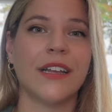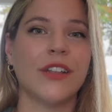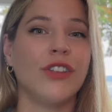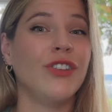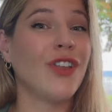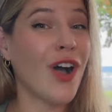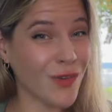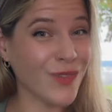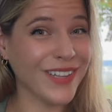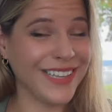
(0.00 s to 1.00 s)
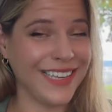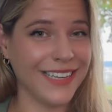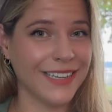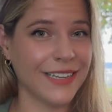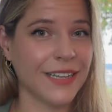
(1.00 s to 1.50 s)
Not
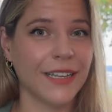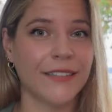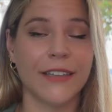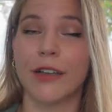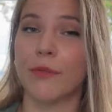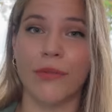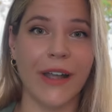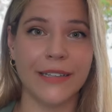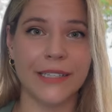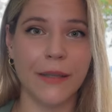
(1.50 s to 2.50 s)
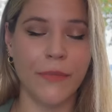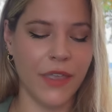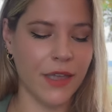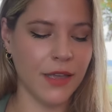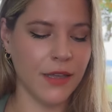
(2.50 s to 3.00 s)
really. To compress
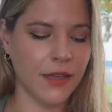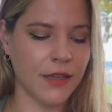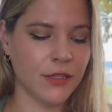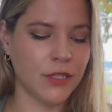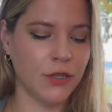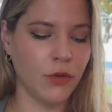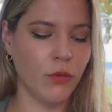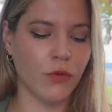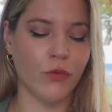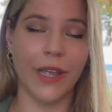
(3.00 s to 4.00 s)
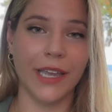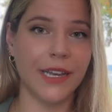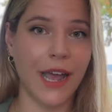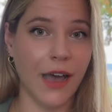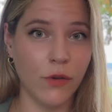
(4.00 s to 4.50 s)
something, to wring it
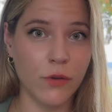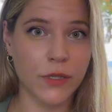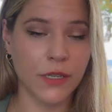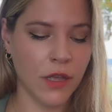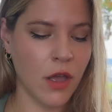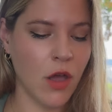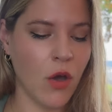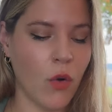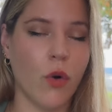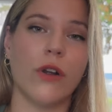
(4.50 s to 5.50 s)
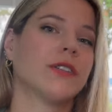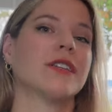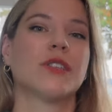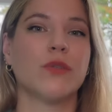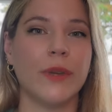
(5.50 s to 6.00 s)
out, or to
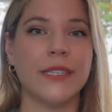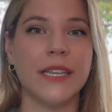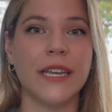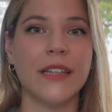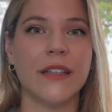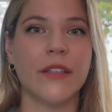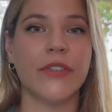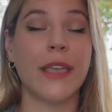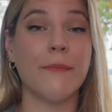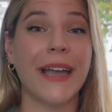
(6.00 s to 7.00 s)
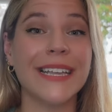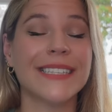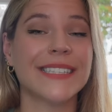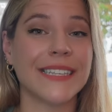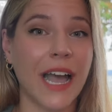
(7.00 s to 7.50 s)
squeeze it, they might
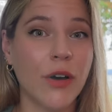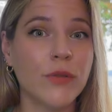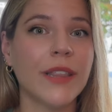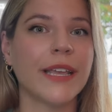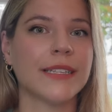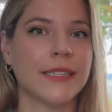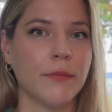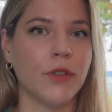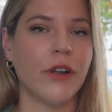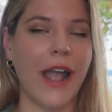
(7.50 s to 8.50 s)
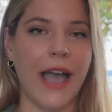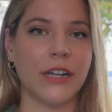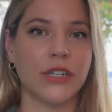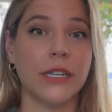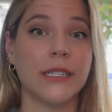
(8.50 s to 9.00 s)
sound like similar
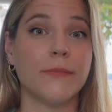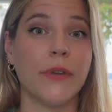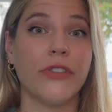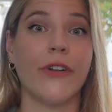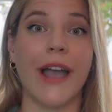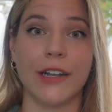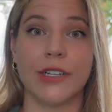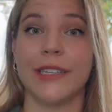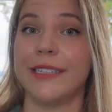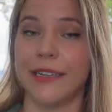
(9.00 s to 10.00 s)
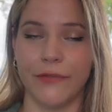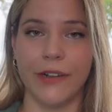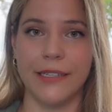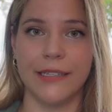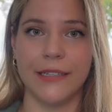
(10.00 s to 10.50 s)
actions, but they're actually
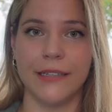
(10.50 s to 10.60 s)
different.